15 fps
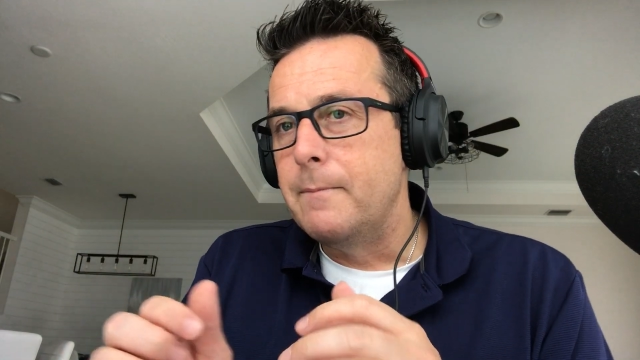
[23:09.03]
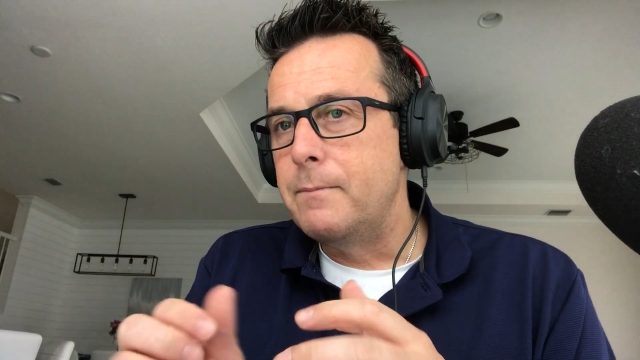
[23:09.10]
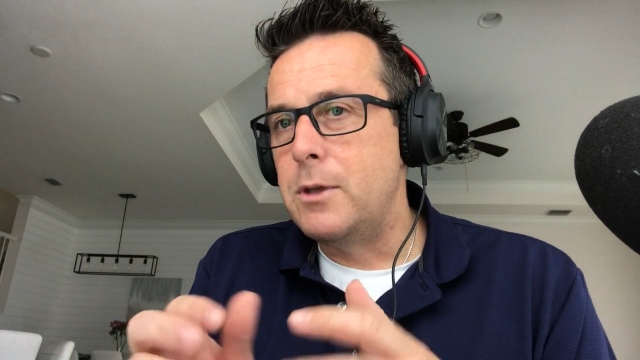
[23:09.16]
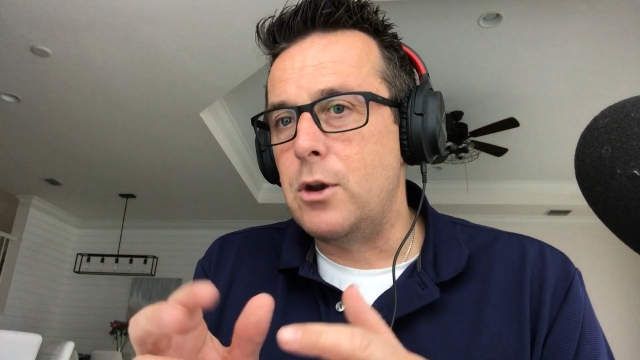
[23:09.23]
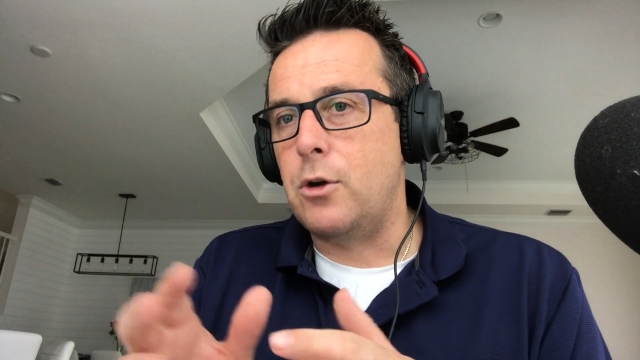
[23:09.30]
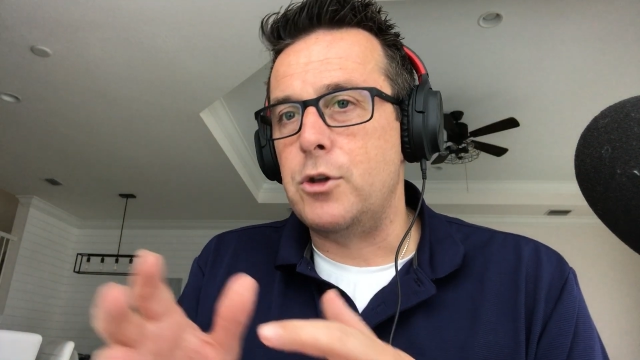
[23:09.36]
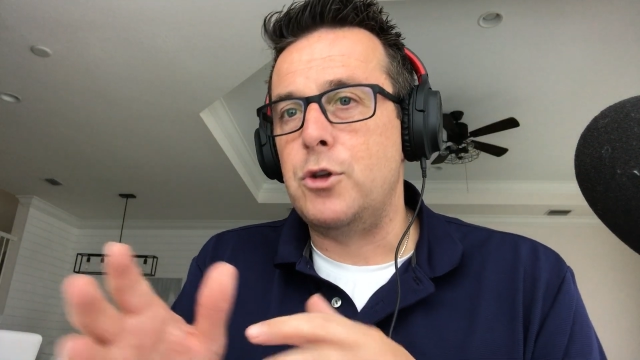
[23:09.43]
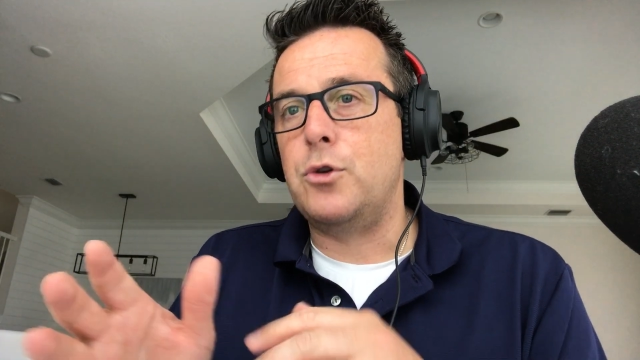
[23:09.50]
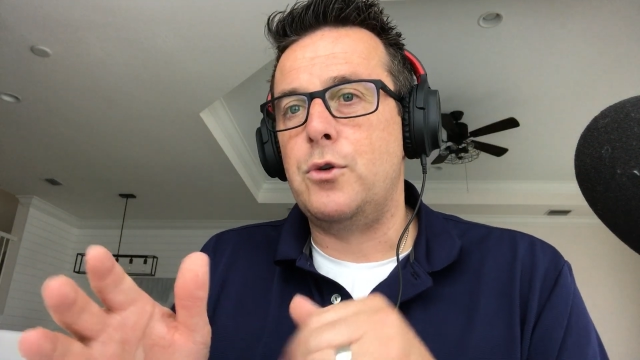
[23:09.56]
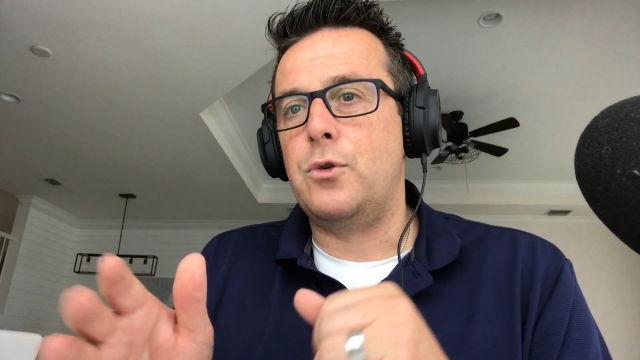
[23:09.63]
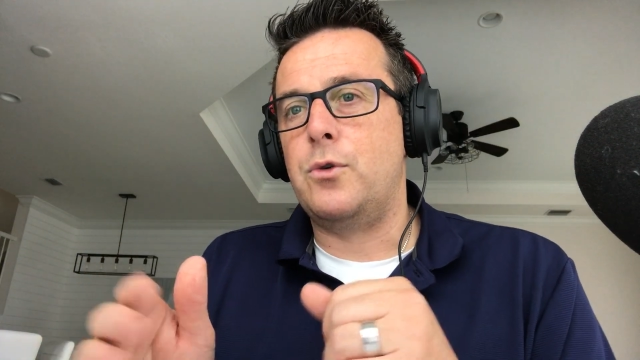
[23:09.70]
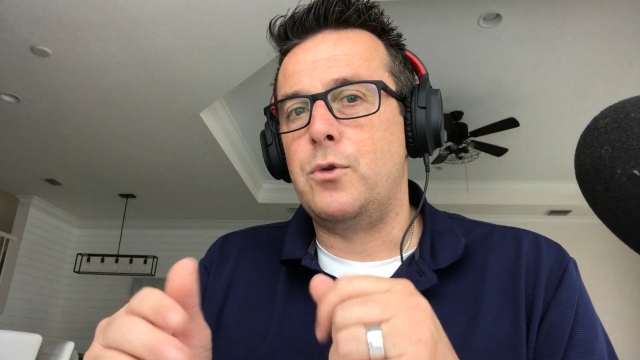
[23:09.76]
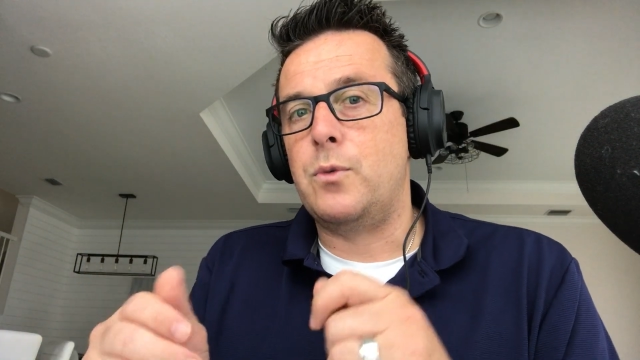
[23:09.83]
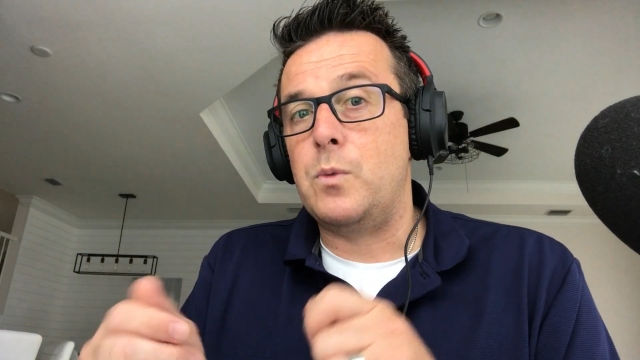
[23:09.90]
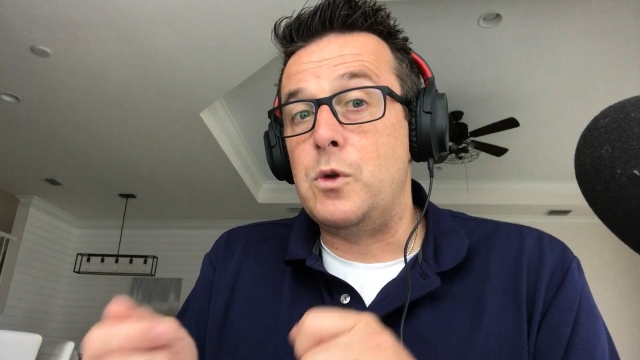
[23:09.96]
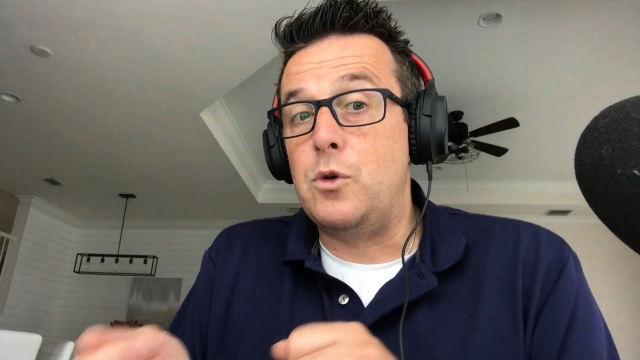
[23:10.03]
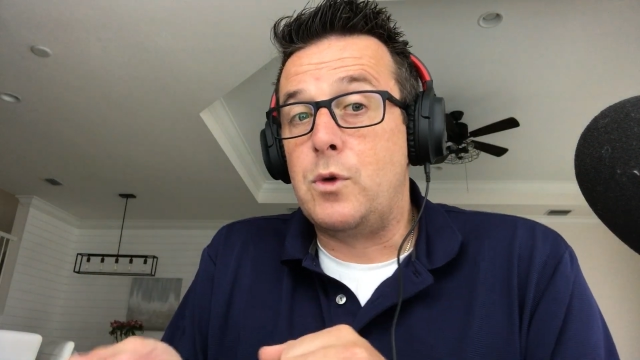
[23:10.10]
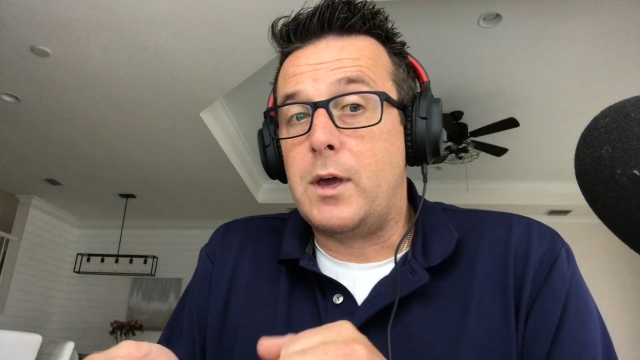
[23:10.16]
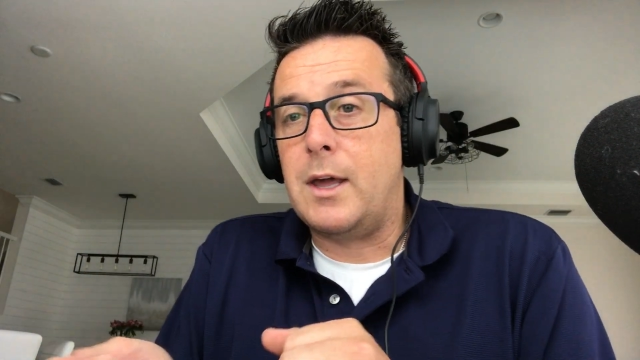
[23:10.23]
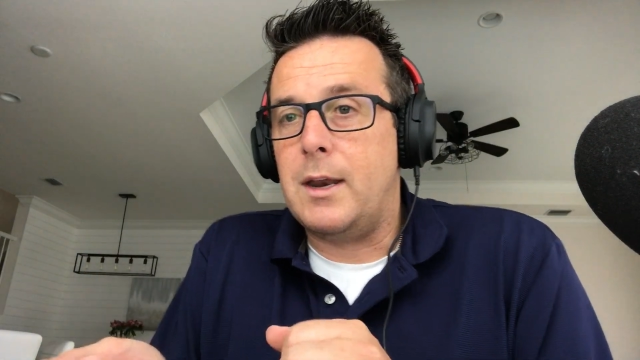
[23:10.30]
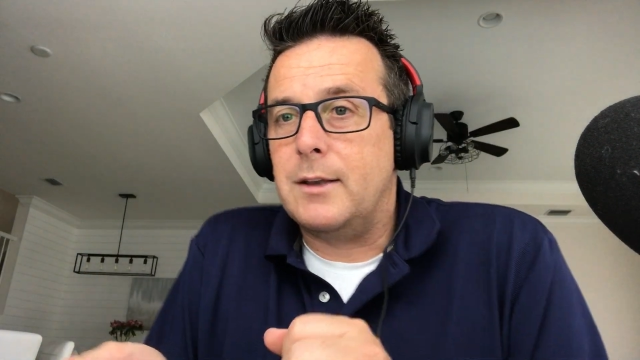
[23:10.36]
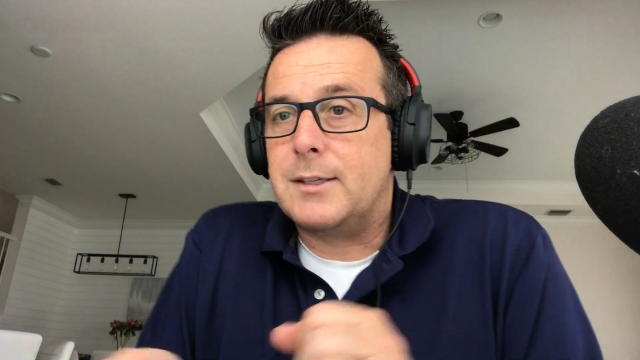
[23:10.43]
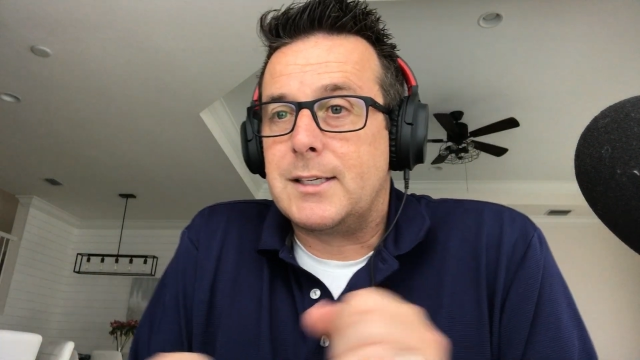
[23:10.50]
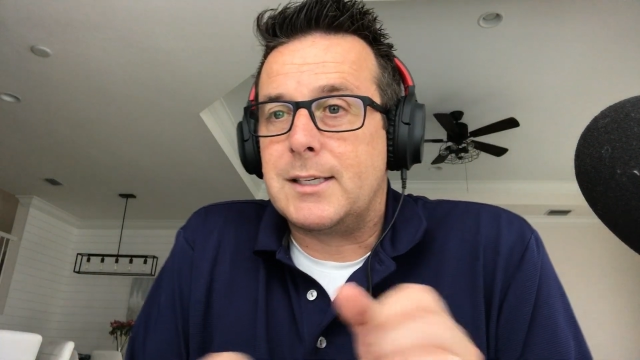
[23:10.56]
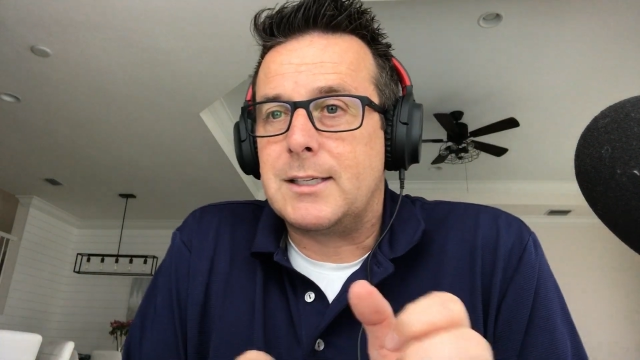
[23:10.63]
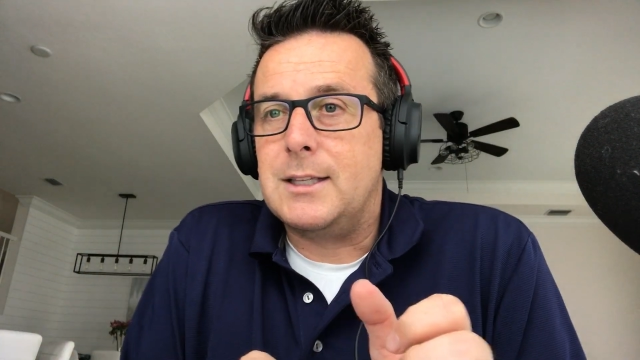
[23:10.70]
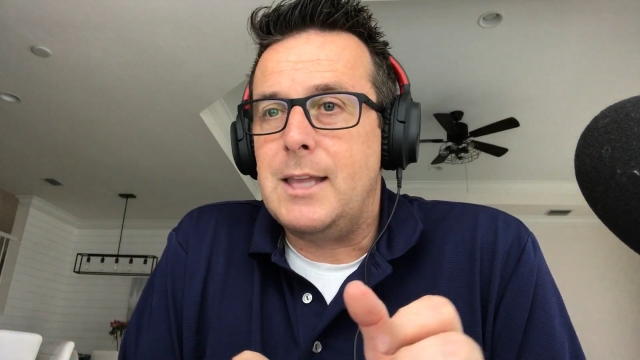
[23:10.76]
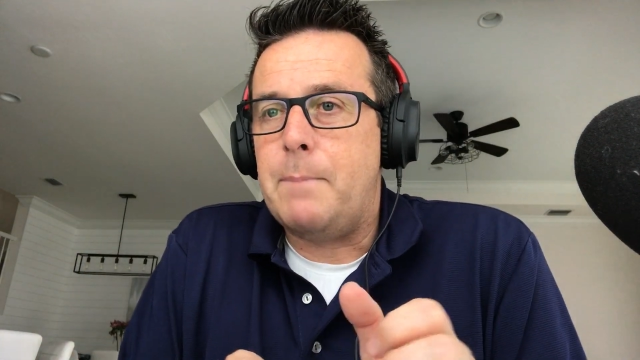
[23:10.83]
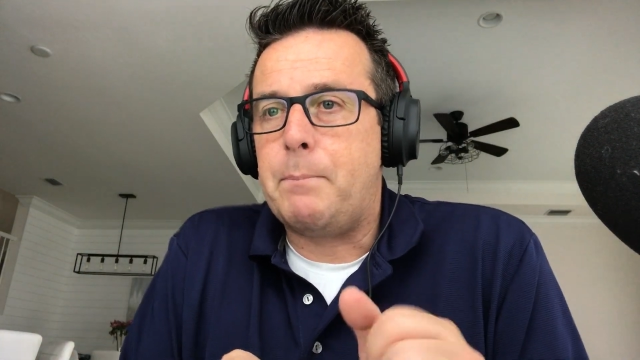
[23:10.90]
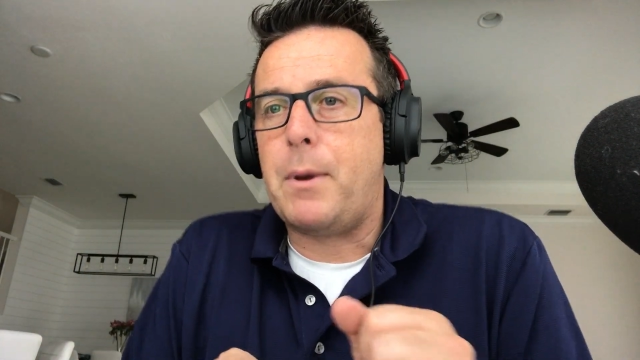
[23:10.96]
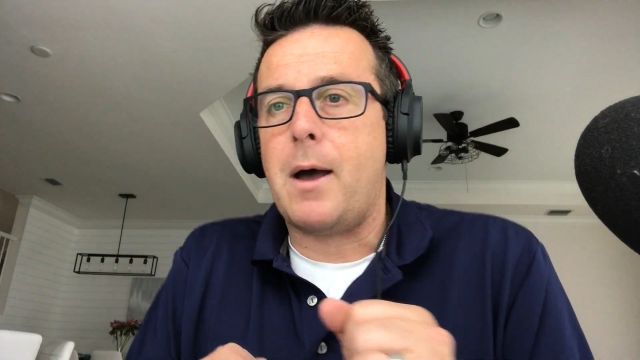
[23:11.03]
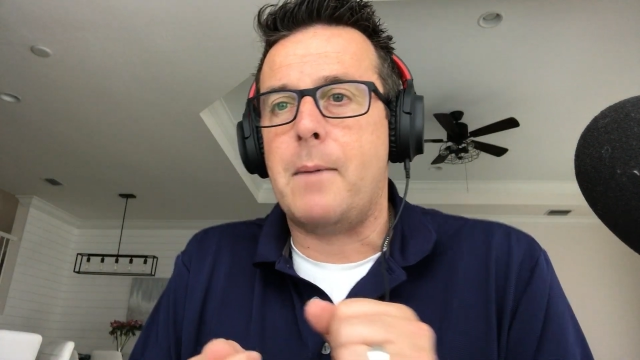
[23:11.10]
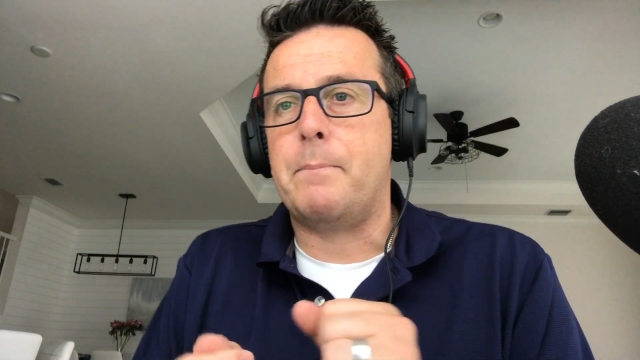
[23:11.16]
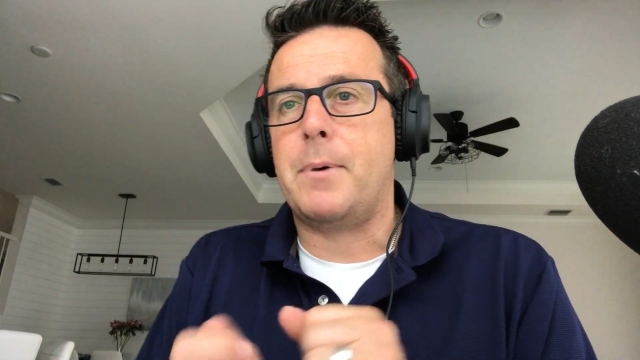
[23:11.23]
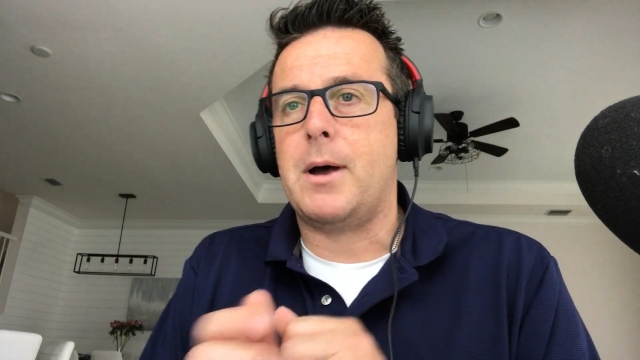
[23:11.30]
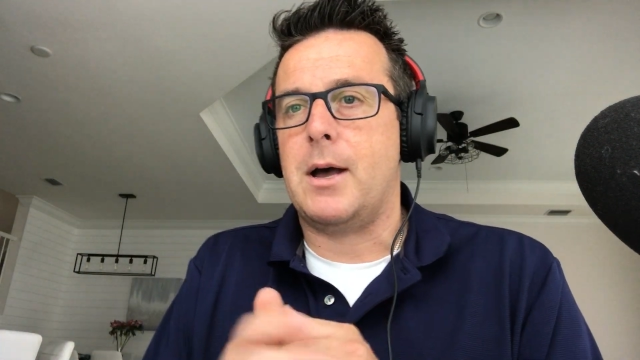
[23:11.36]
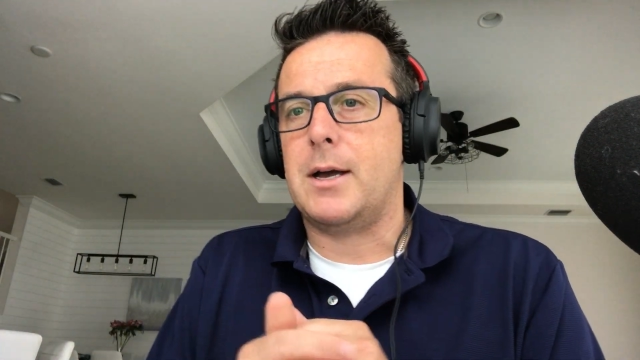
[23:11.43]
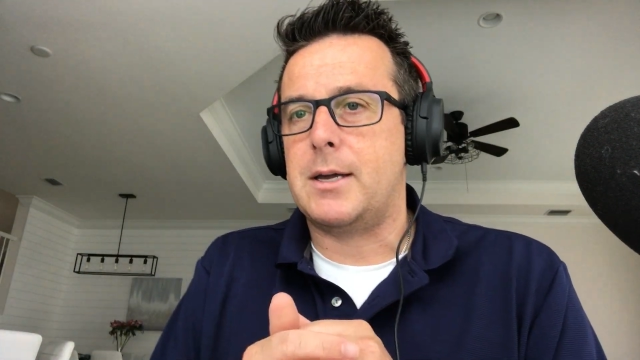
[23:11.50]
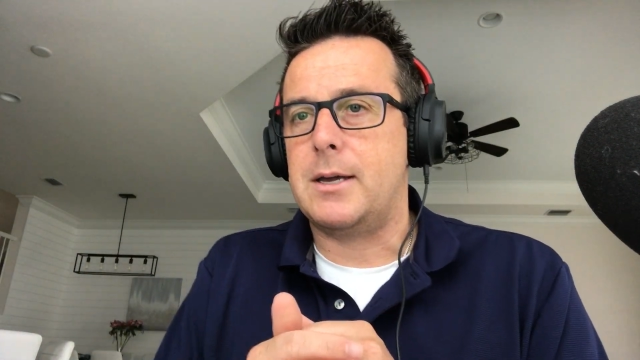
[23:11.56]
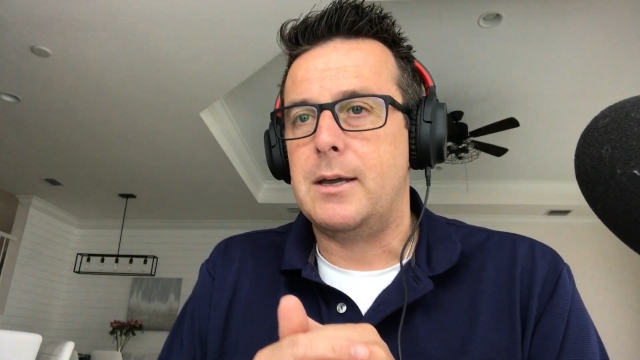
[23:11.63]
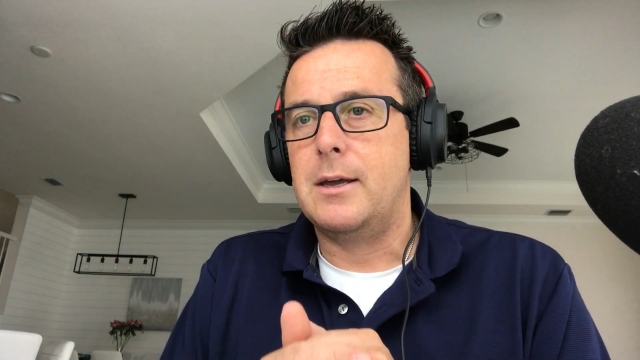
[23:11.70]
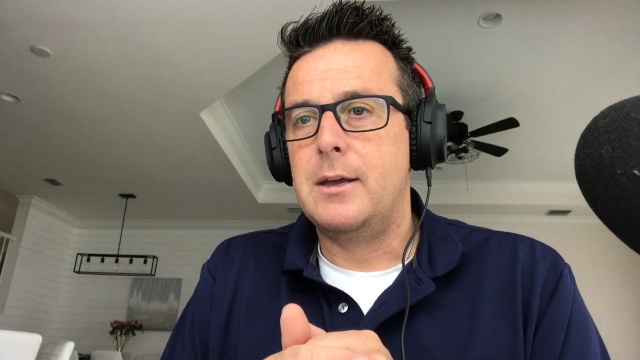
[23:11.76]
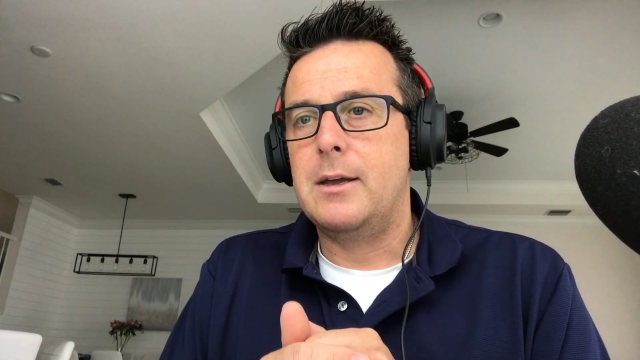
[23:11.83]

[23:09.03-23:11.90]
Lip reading: can slip a puck,